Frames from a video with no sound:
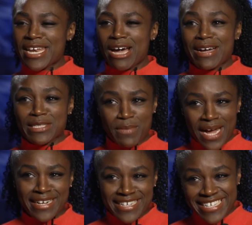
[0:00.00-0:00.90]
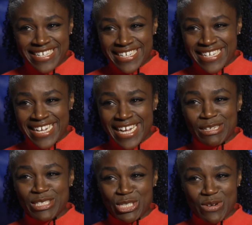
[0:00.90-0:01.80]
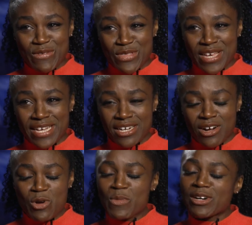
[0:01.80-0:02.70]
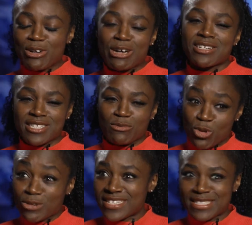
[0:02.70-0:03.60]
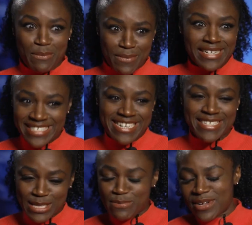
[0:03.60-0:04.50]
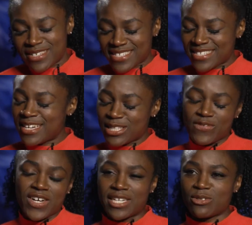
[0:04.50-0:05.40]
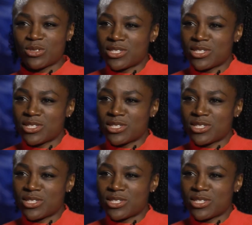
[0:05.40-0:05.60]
Now, as a Manc, did you ever think, oh my gosh, I'm crossing the Manchester-Merseyside divide, or